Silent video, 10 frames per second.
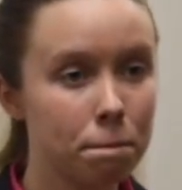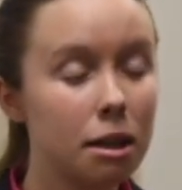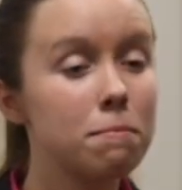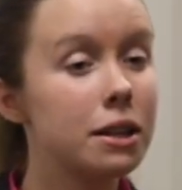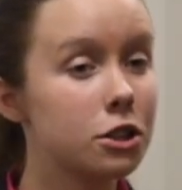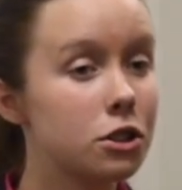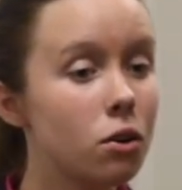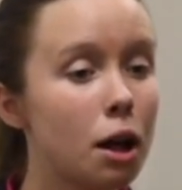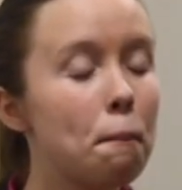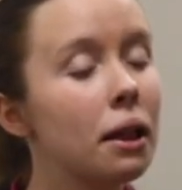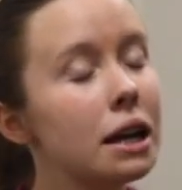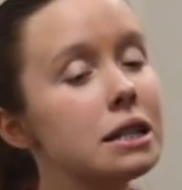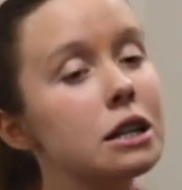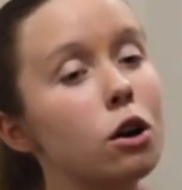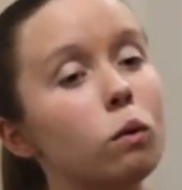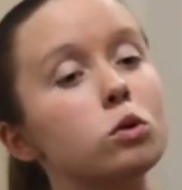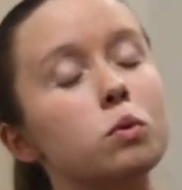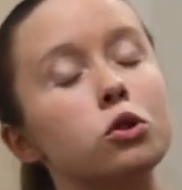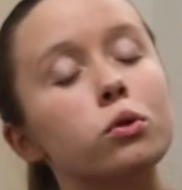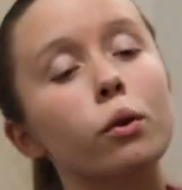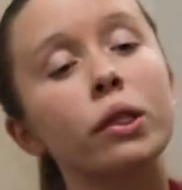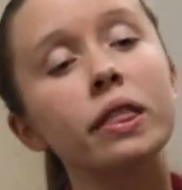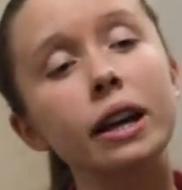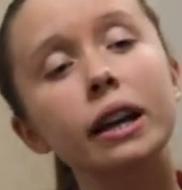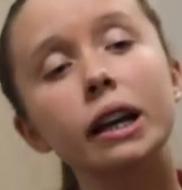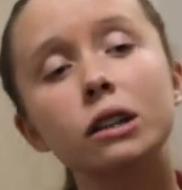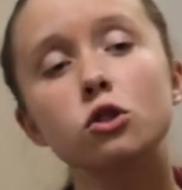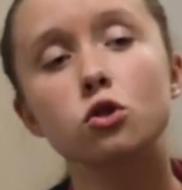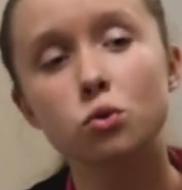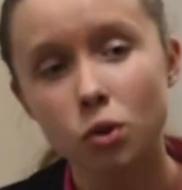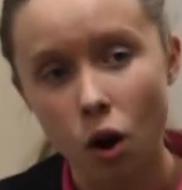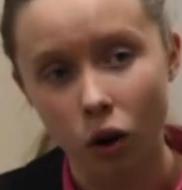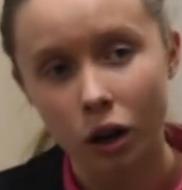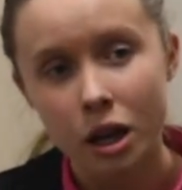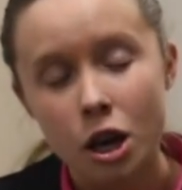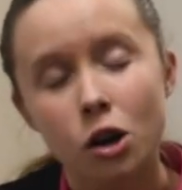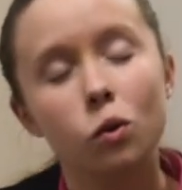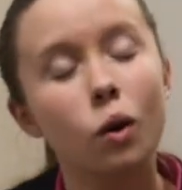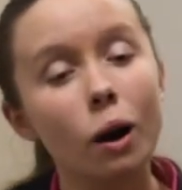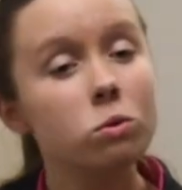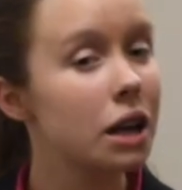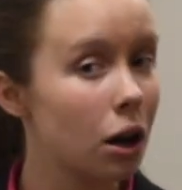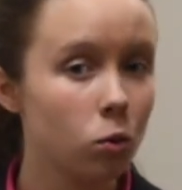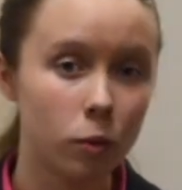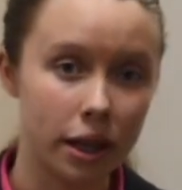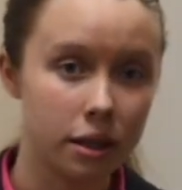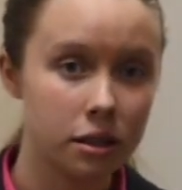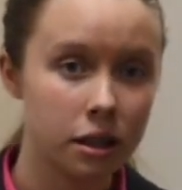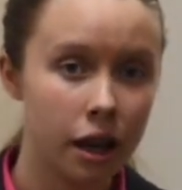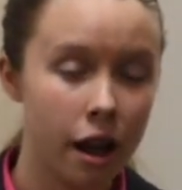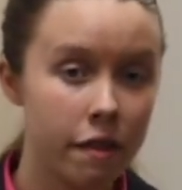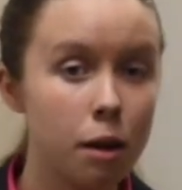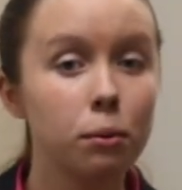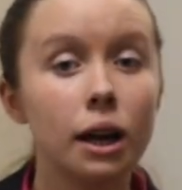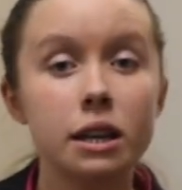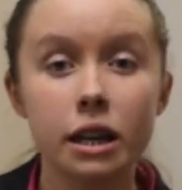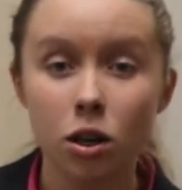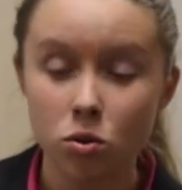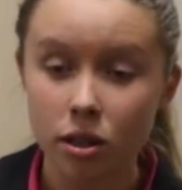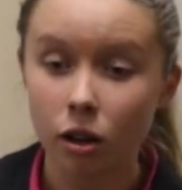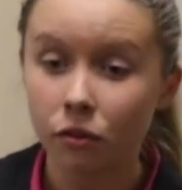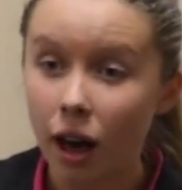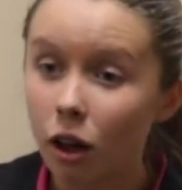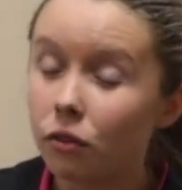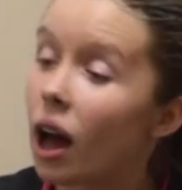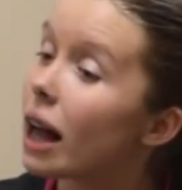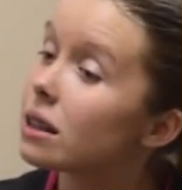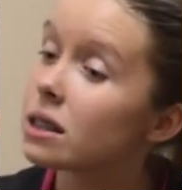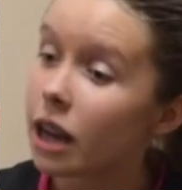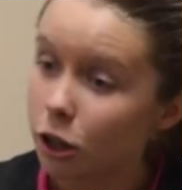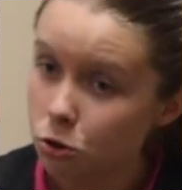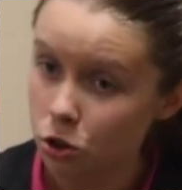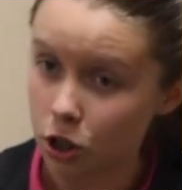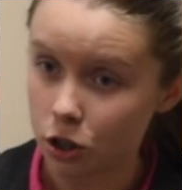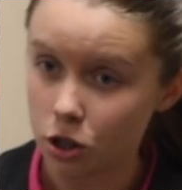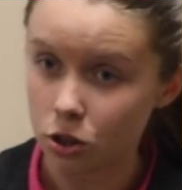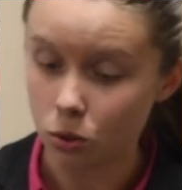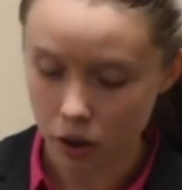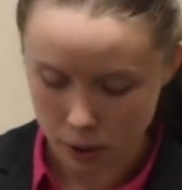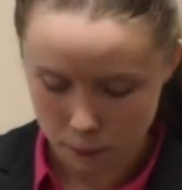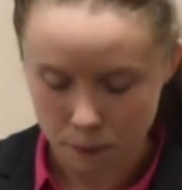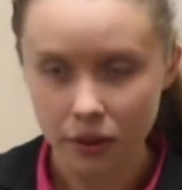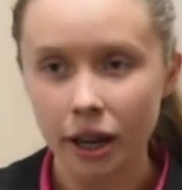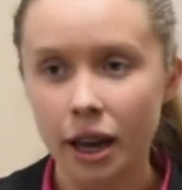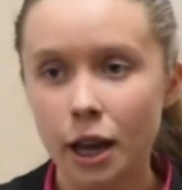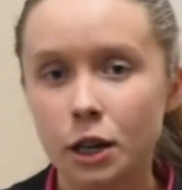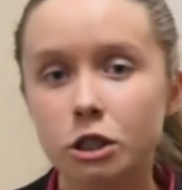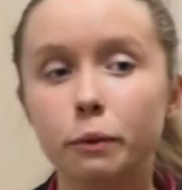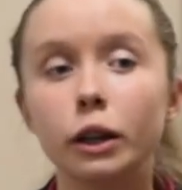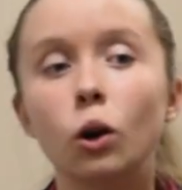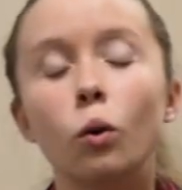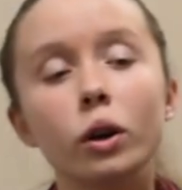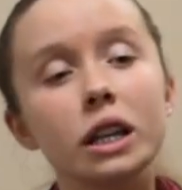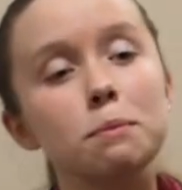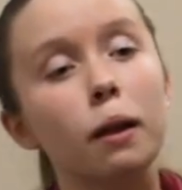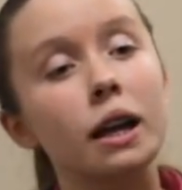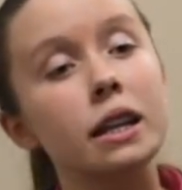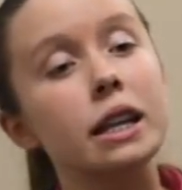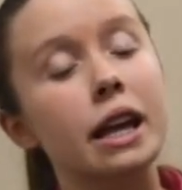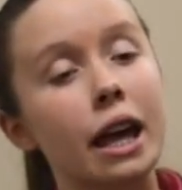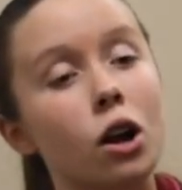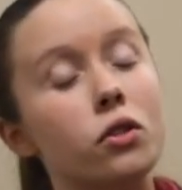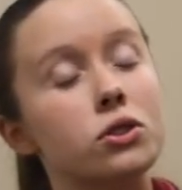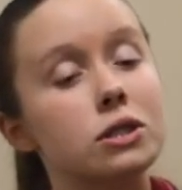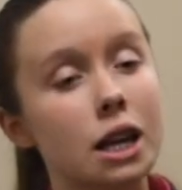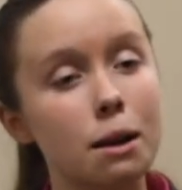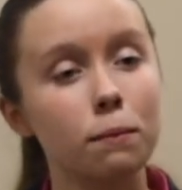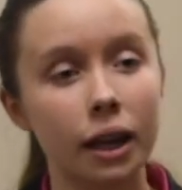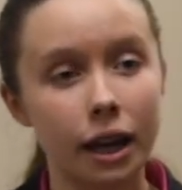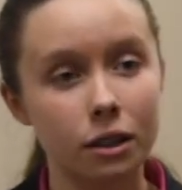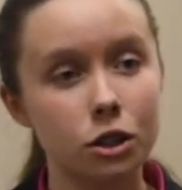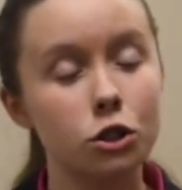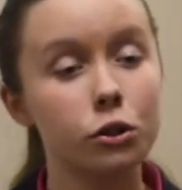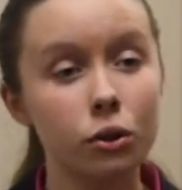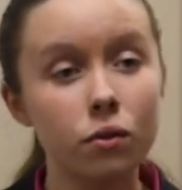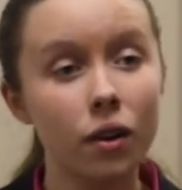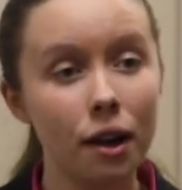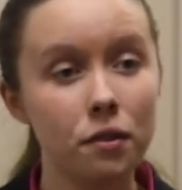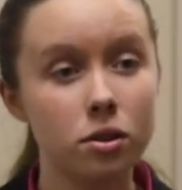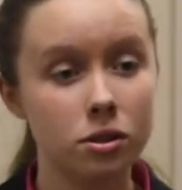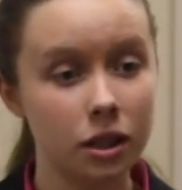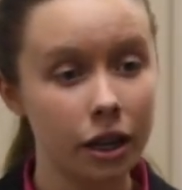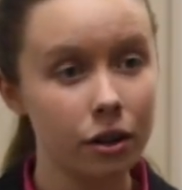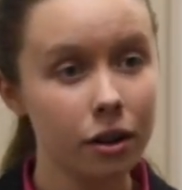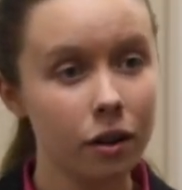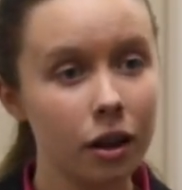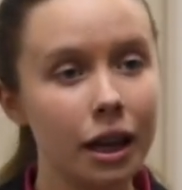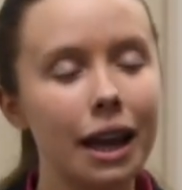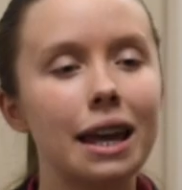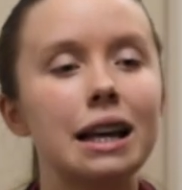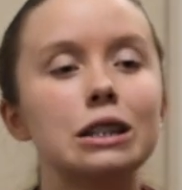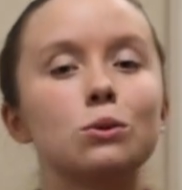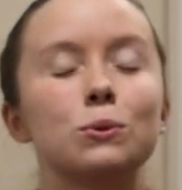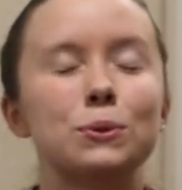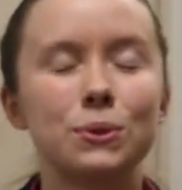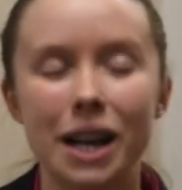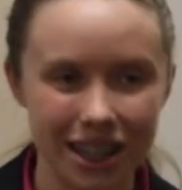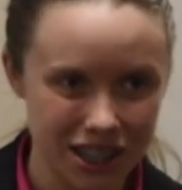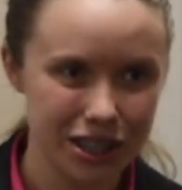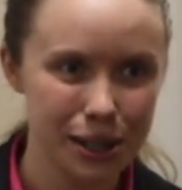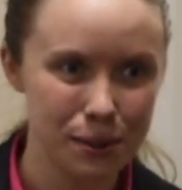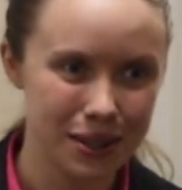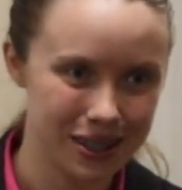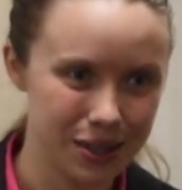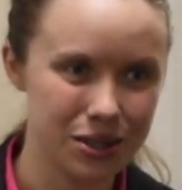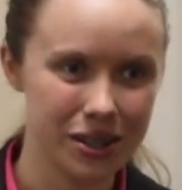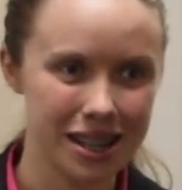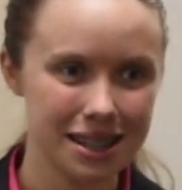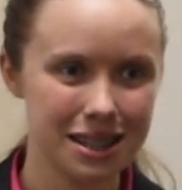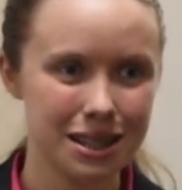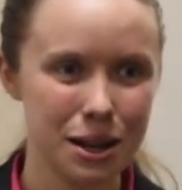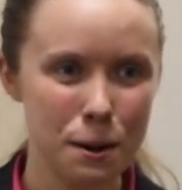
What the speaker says: In Minnesota, planting oats, which grow thick and strong, crowds out weeds. Then planting oats with alfalfa adds nitrogen to the soil. So when corn is planted again on the same land 2 to 5 years later, it is rich with nutrients.